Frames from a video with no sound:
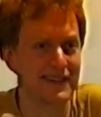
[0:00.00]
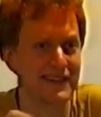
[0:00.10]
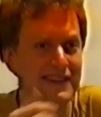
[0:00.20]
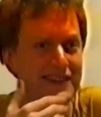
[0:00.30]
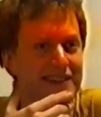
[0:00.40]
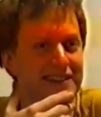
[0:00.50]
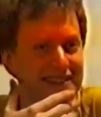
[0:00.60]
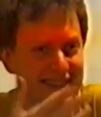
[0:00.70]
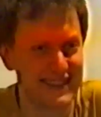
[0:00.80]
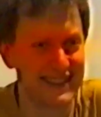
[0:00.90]
I was
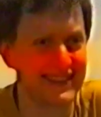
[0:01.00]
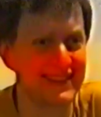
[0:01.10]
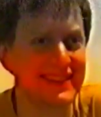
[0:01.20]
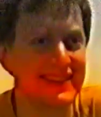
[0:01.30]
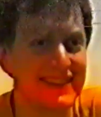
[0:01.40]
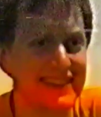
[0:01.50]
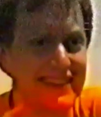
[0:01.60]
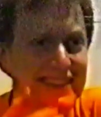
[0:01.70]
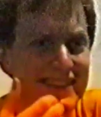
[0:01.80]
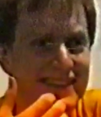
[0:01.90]
mistaken.
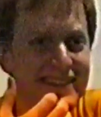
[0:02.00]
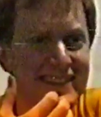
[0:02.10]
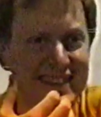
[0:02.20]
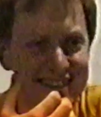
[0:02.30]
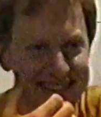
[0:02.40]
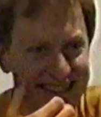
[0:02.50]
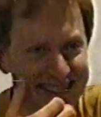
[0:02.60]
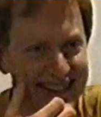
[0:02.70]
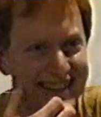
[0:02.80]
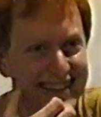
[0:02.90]

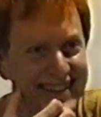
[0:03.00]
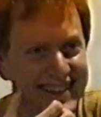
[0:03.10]
Banana.